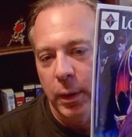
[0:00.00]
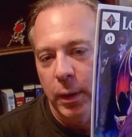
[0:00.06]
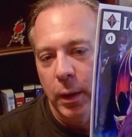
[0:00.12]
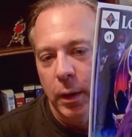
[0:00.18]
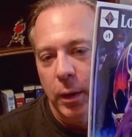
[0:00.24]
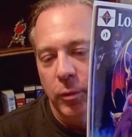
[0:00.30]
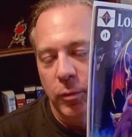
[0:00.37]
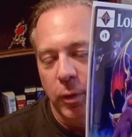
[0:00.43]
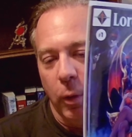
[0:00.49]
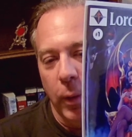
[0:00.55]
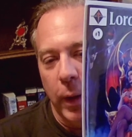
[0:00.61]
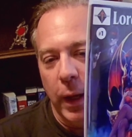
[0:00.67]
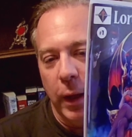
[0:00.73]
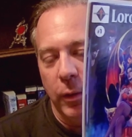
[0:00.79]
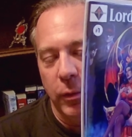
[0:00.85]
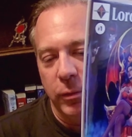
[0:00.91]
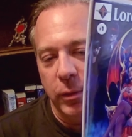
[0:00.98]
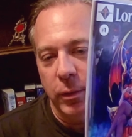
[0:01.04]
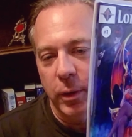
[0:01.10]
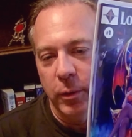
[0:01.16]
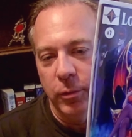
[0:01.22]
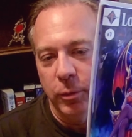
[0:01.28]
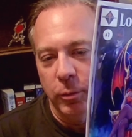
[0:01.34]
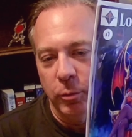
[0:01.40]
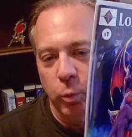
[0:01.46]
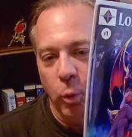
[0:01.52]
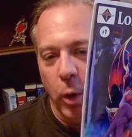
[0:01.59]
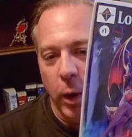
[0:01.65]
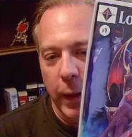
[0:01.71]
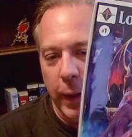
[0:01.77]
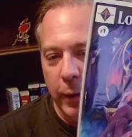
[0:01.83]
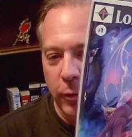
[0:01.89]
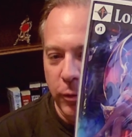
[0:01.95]
so it has issues
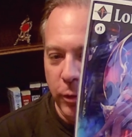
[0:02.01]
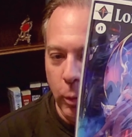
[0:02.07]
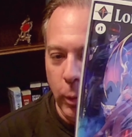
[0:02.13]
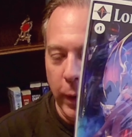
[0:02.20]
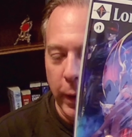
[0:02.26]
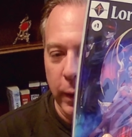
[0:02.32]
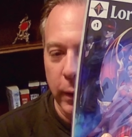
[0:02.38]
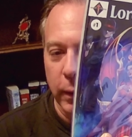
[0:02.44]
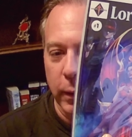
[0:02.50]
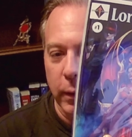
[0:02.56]
1 and 2 in it.